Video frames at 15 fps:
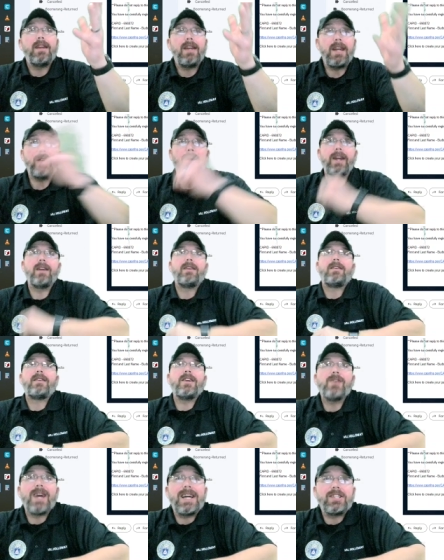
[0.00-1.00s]
Anyway,
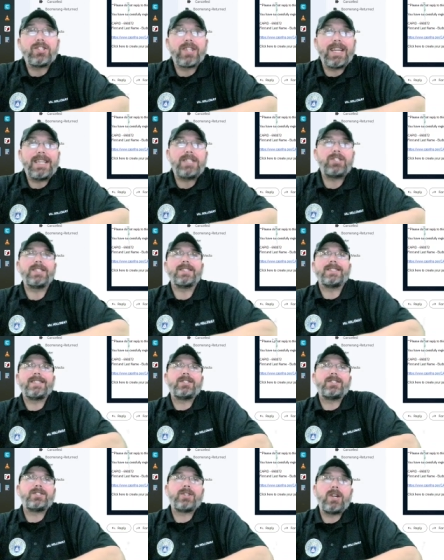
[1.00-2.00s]
congratulations.
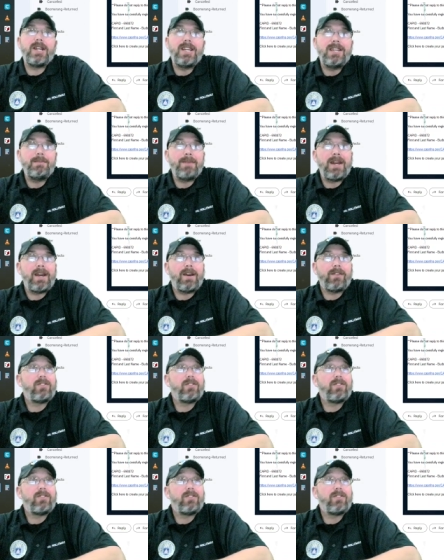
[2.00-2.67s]
This is our email.